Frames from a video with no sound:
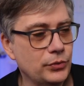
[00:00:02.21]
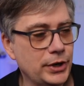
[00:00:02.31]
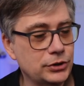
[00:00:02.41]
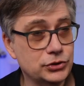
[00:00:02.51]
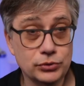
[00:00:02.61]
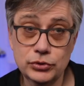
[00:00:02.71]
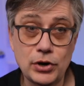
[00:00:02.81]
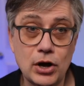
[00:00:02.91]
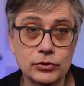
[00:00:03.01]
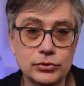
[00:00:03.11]
where I showed you
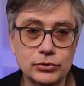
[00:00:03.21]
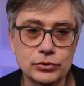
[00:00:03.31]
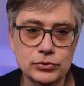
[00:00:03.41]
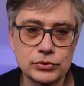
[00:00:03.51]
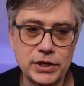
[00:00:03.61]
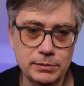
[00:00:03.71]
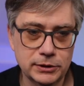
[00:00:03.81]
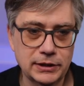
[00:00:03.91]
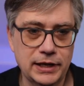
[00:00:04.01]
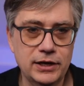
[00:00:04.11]
how to use
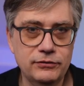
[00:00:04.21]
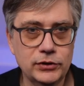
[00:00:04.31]
Ableton Live